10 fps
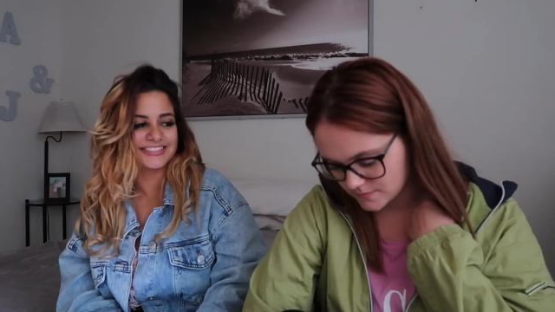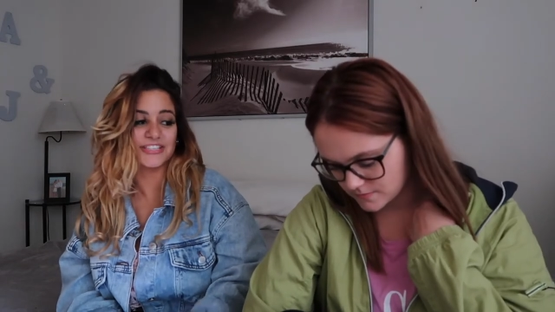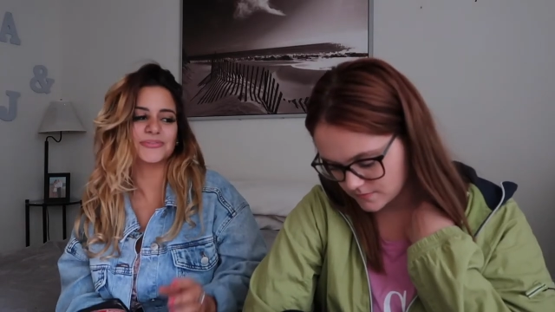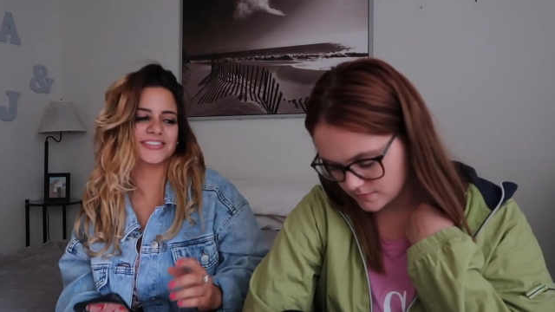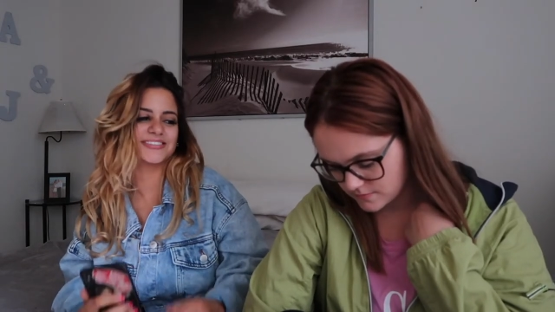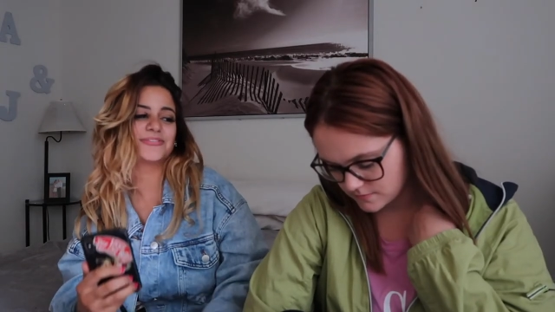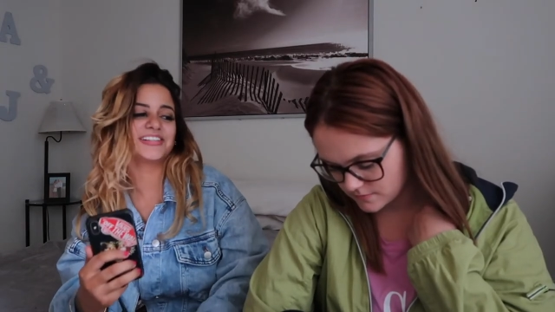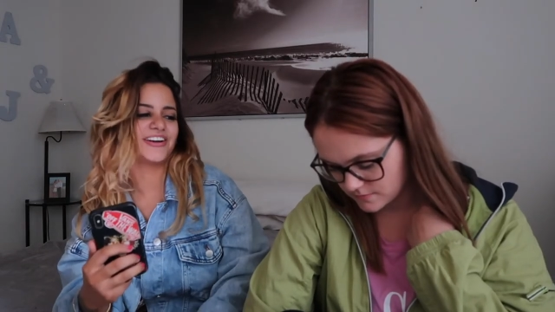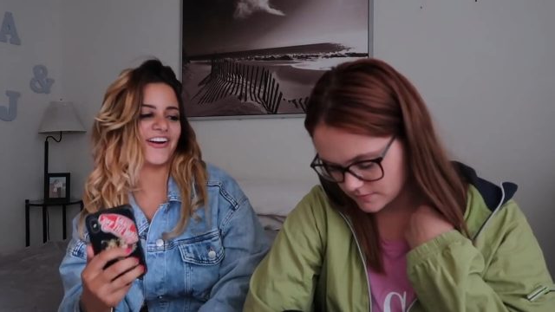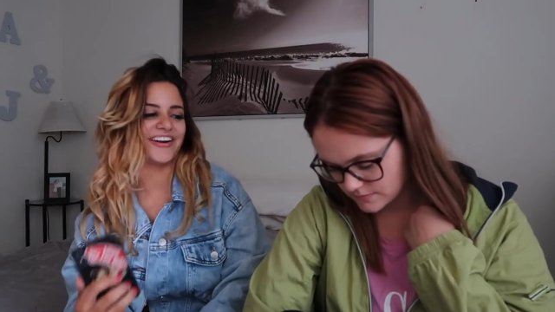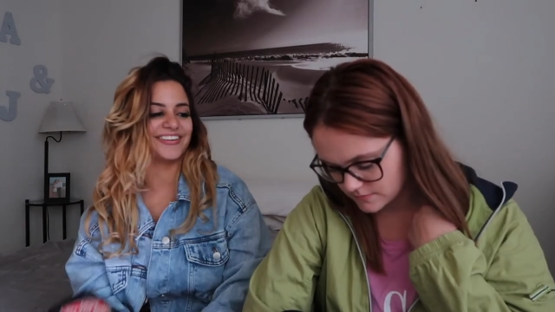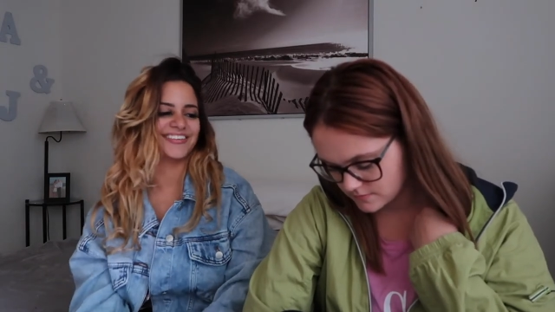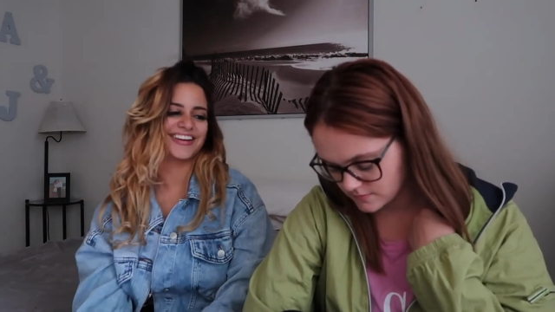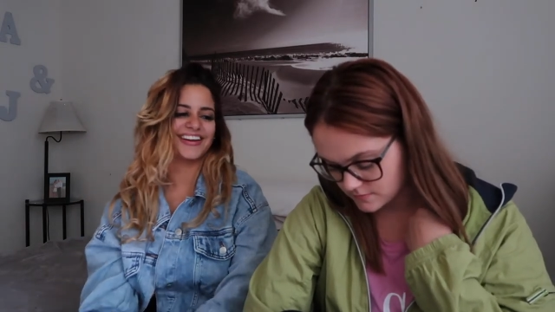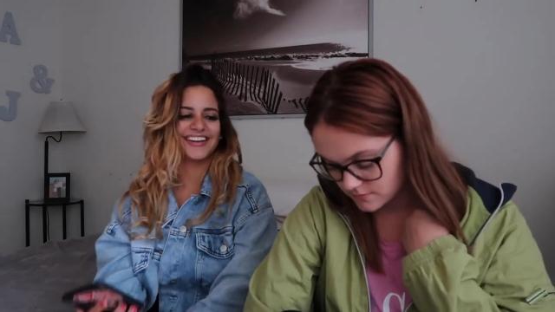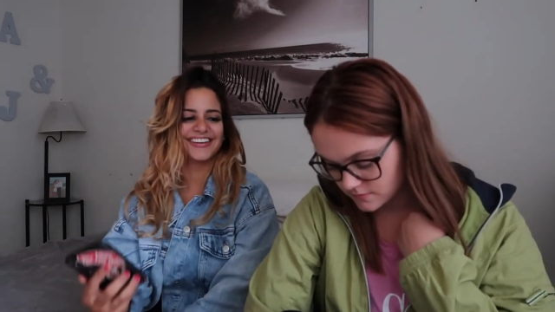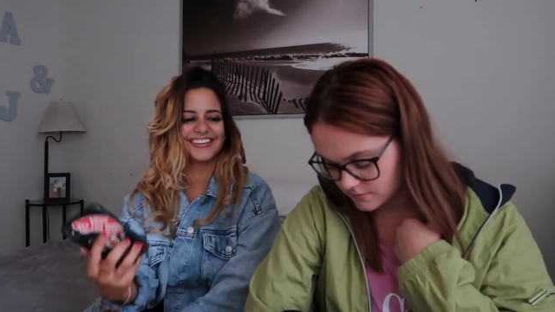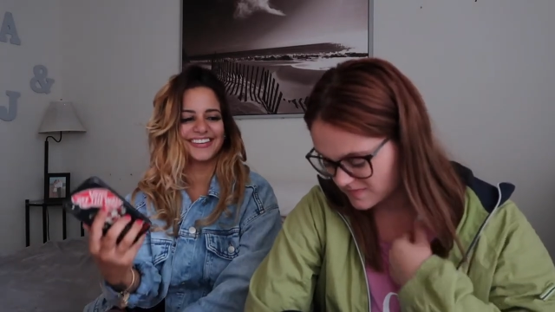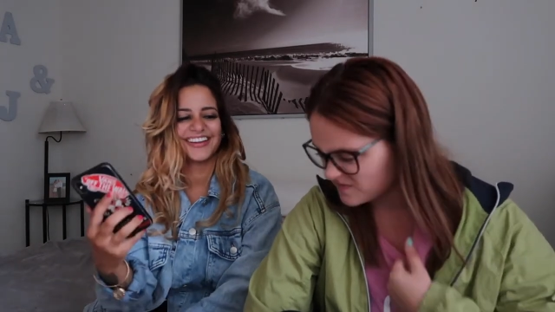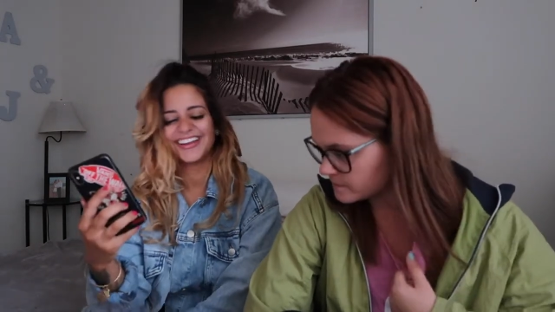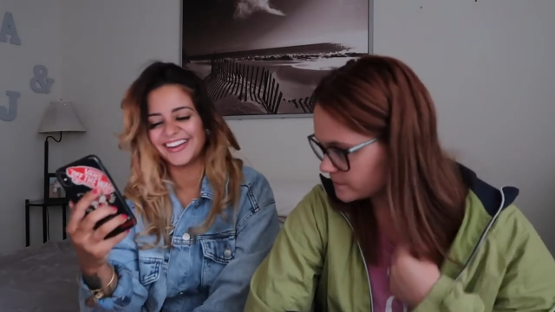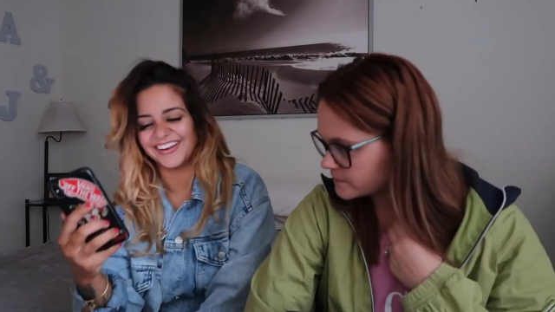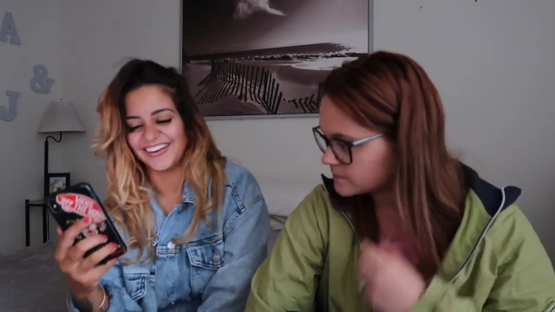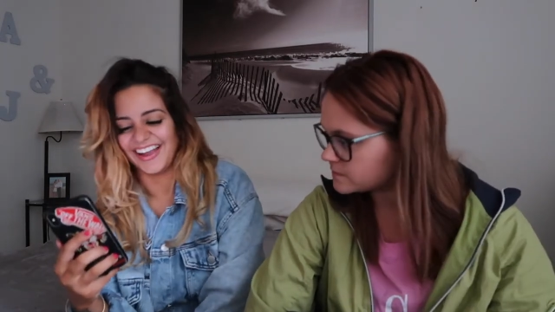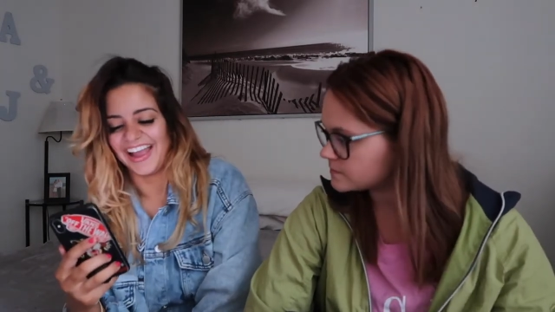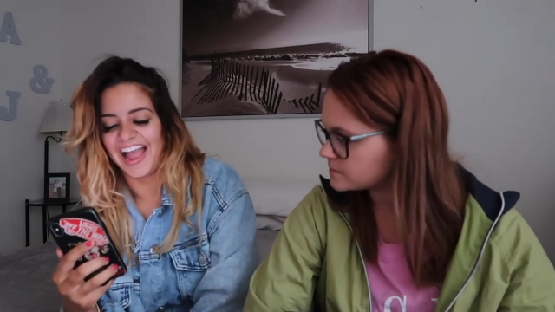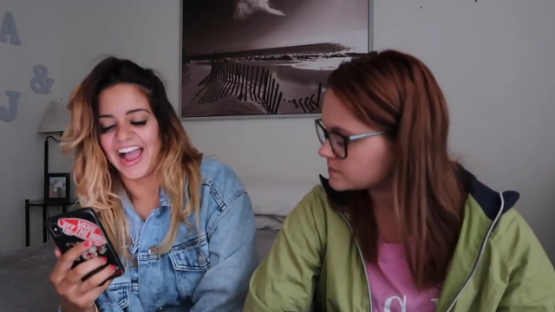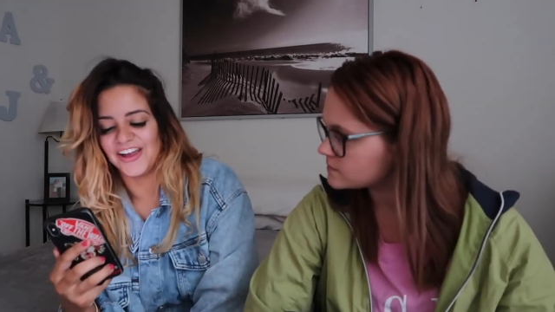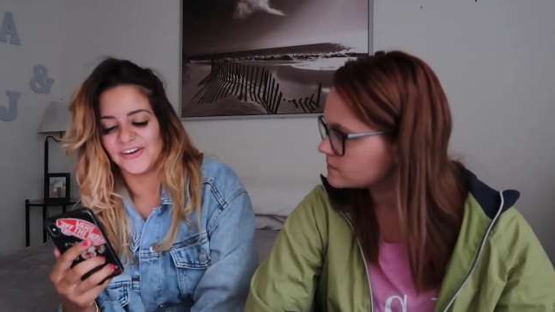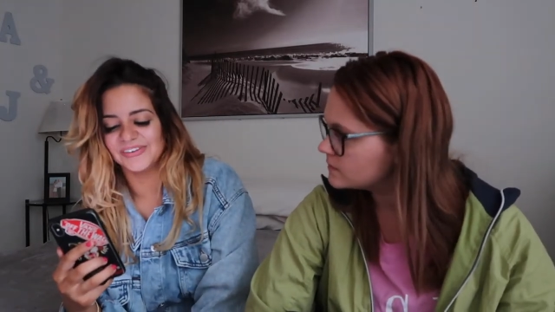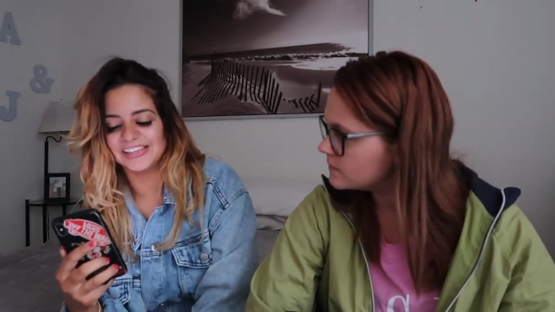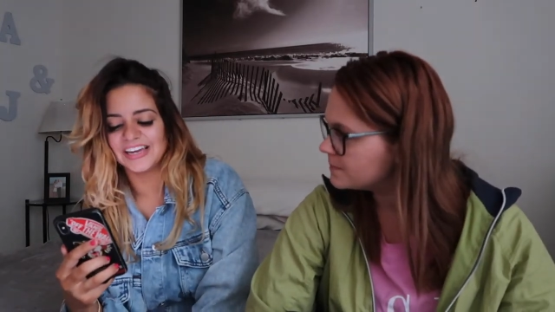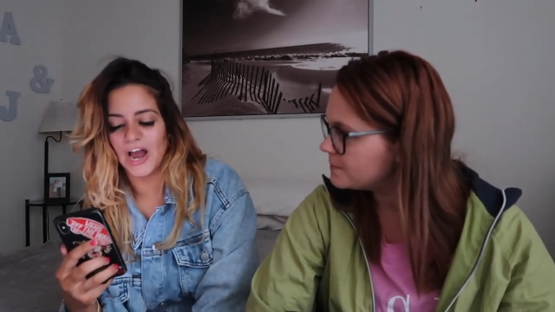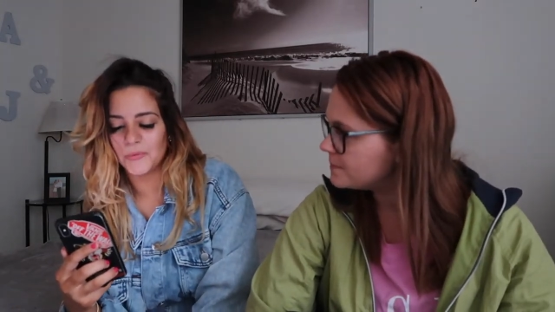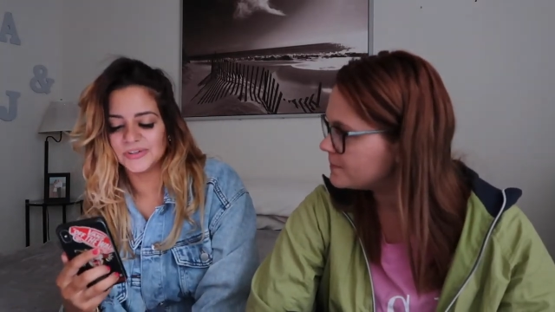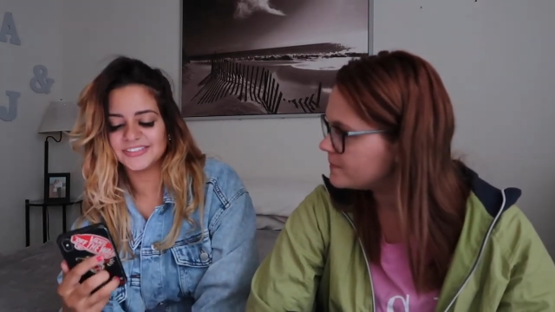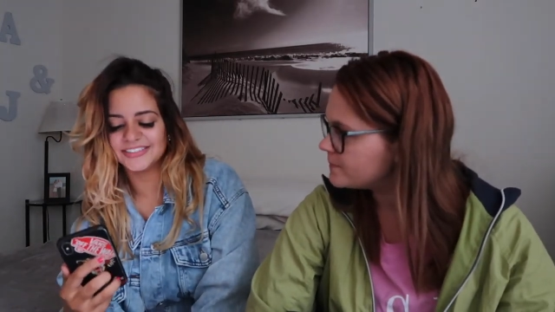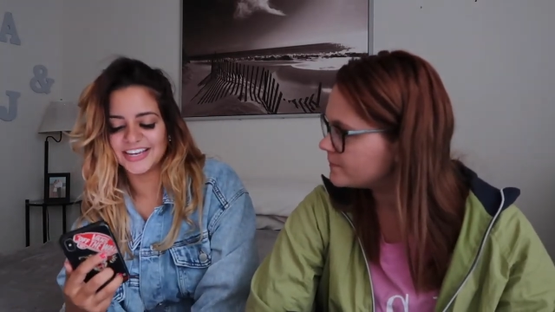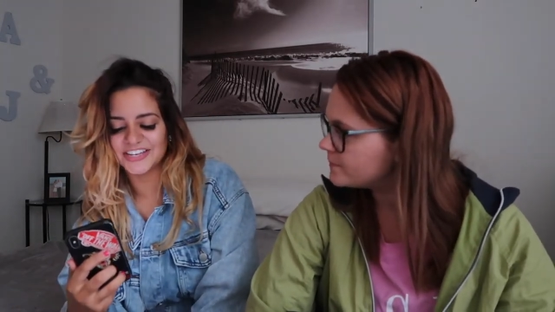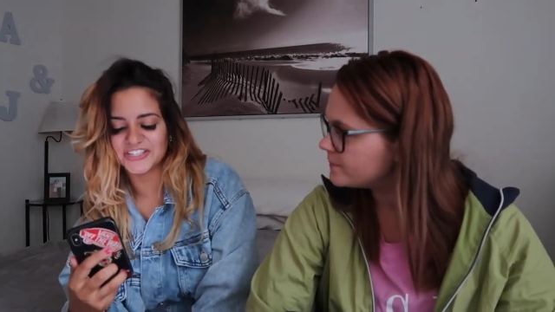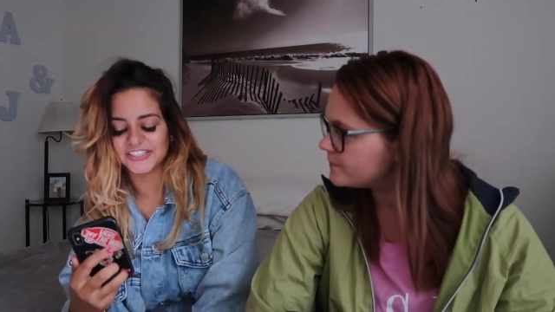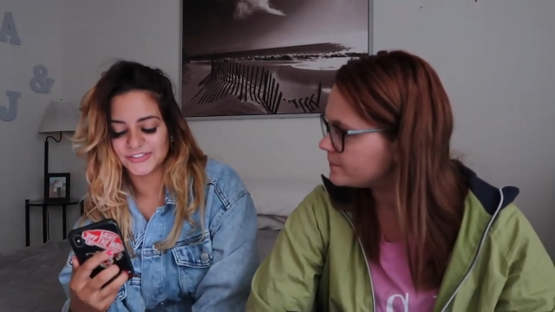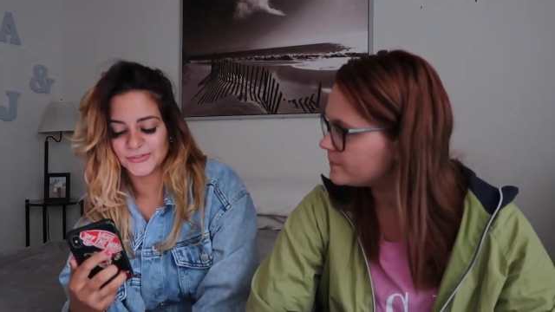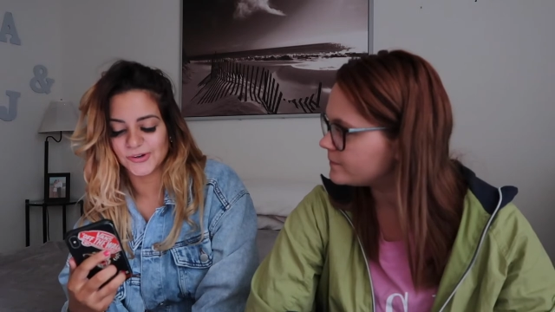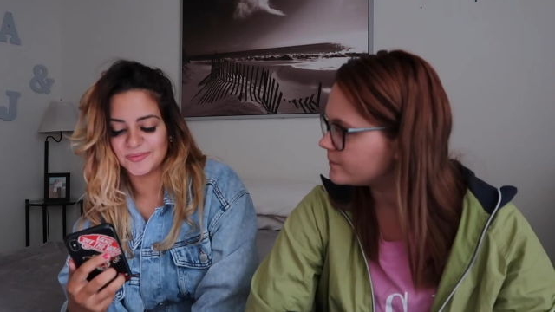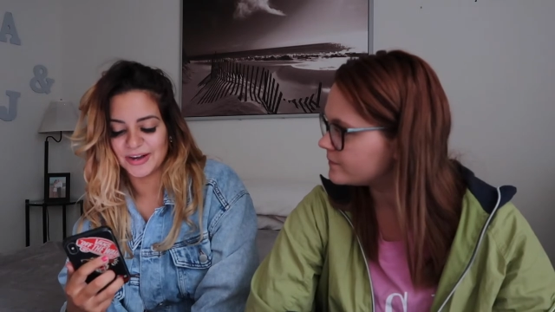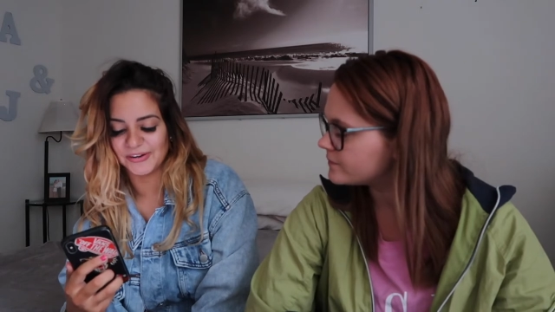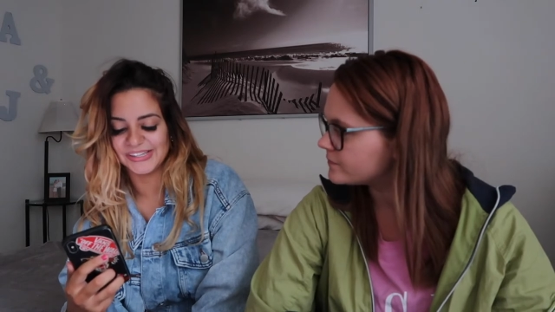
Speaker 1: this one's really hard. Okay. Okay. I only got one detention in school my